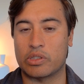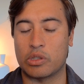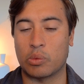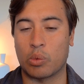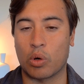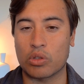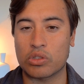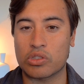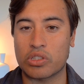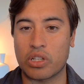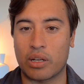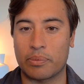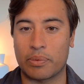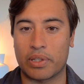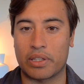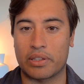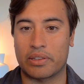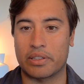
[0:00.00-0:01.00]
you want
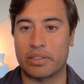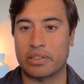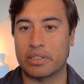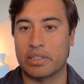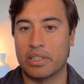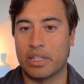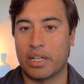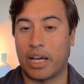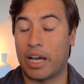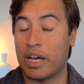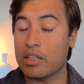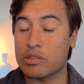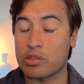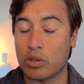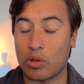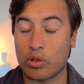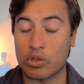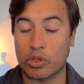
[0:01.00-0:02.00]
something that has
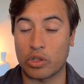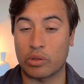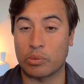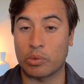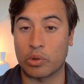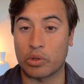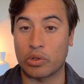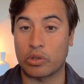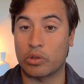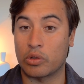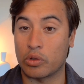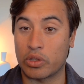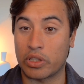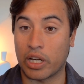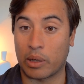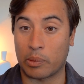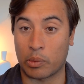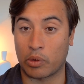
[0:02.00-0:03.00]
long-term good
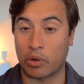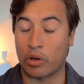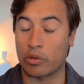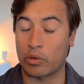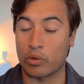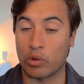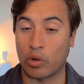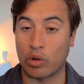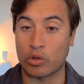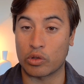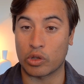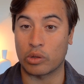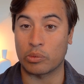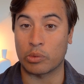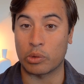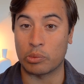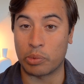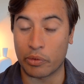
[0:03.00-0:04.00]
capital growth or
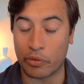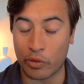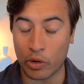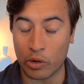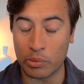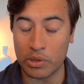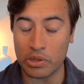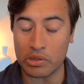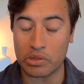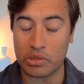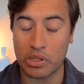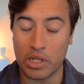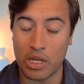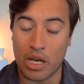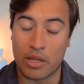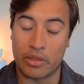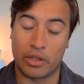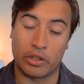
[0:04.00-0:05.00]
long-term good performance
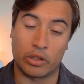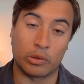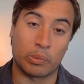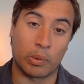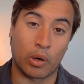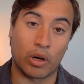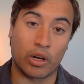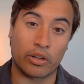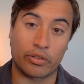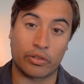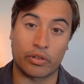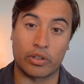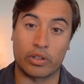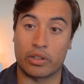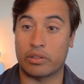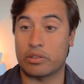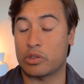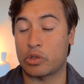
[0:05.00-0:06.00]
that you're buying for
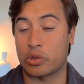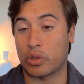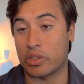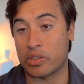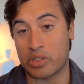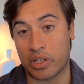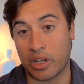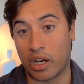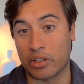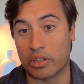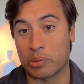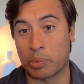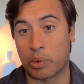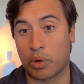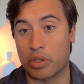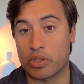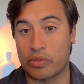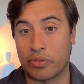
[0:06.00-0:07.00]
a, should I say,
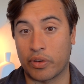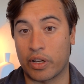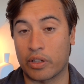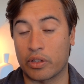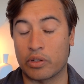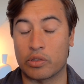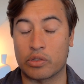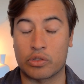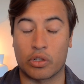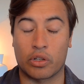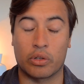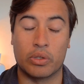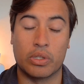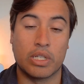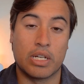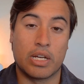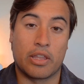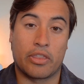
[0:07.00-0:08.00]
underpriced value. So
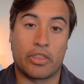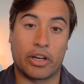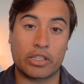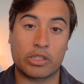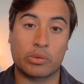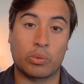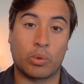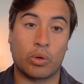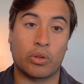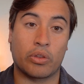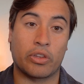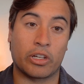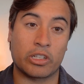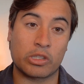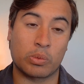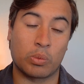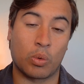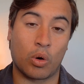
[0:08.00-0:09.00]
that's
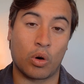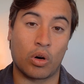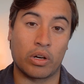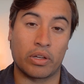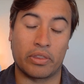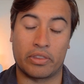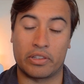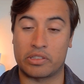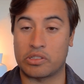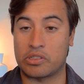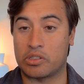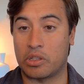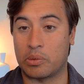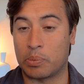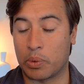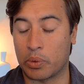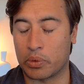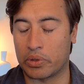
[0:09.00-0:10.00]
why this is an
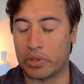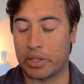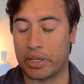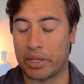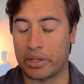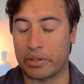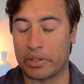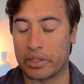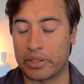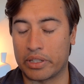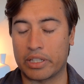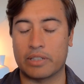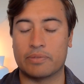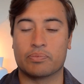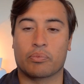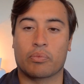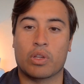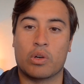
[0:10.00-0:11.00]
important area.
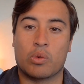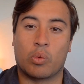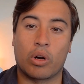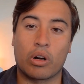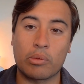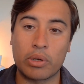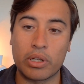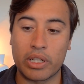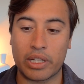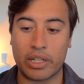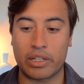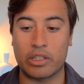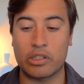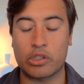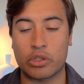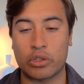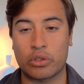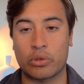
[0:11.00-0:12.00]
Now, where I'm going to get
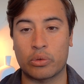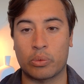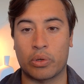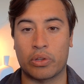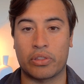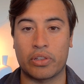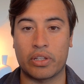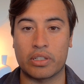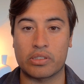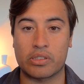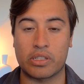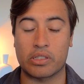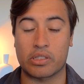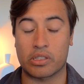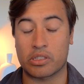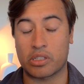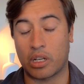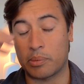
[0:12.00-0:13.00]
into with this is
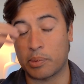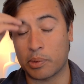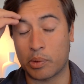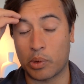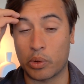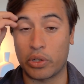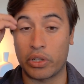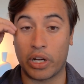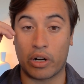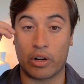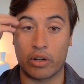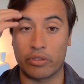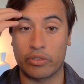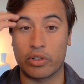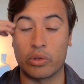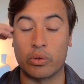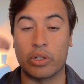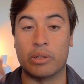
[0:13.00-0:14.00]
a suburb called
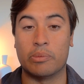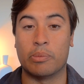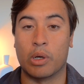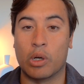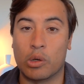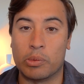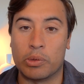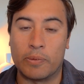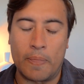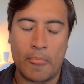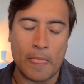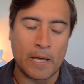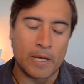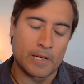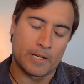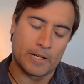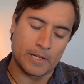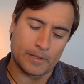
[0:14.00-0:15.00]
Yarraville in Melbourne.
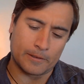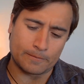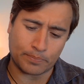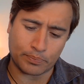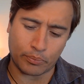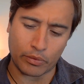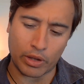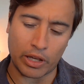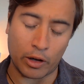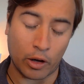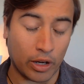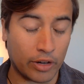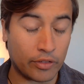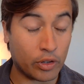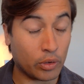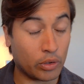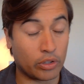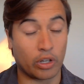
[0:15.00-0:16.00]
Now,
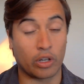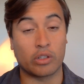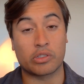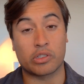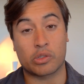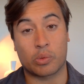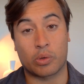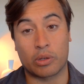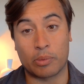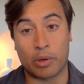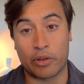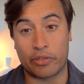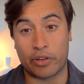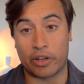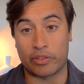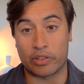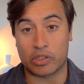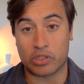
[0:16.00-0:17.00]
everyone knows it's one of my
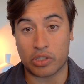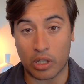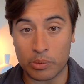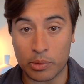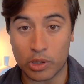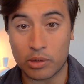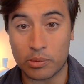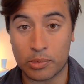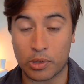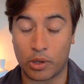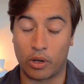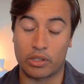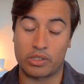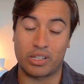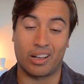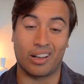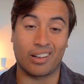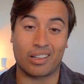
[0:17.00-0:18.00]
favorite suburbs. I
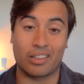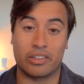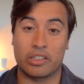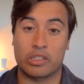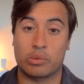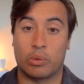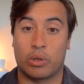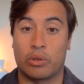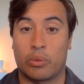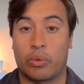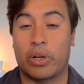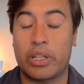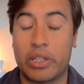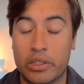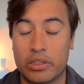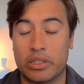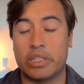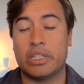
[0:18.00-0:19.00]
target this one
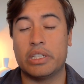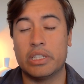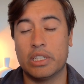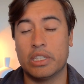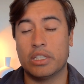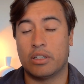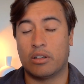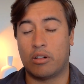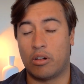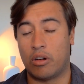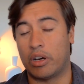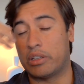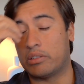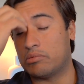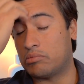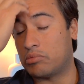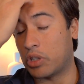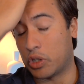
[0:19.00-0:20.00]
regularly.
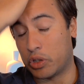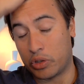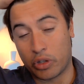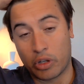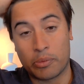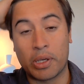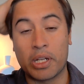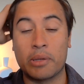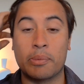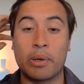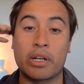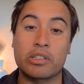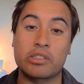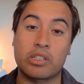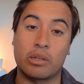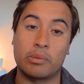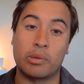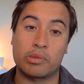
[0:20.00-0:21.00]
I don't know many better
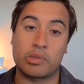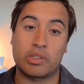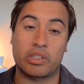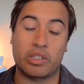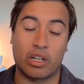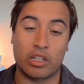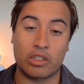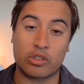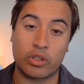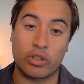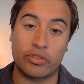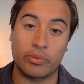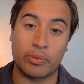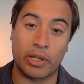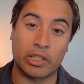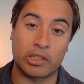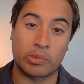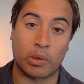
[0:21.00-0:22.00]
suburbs in the country. For
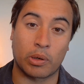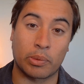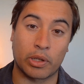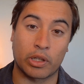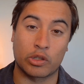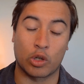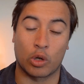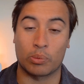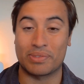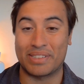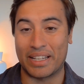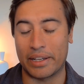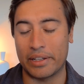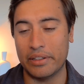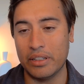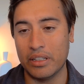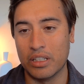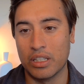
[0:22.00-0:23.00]
me, it's probably a top
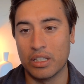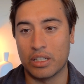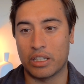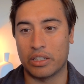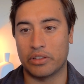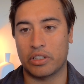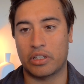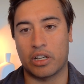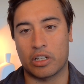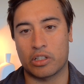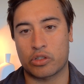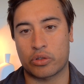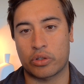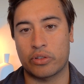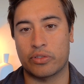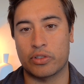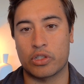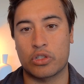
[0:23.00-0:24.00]
10 in the
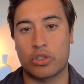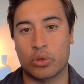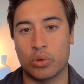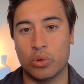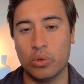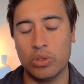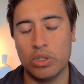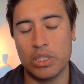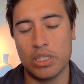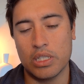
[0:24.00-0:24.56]
country for sure.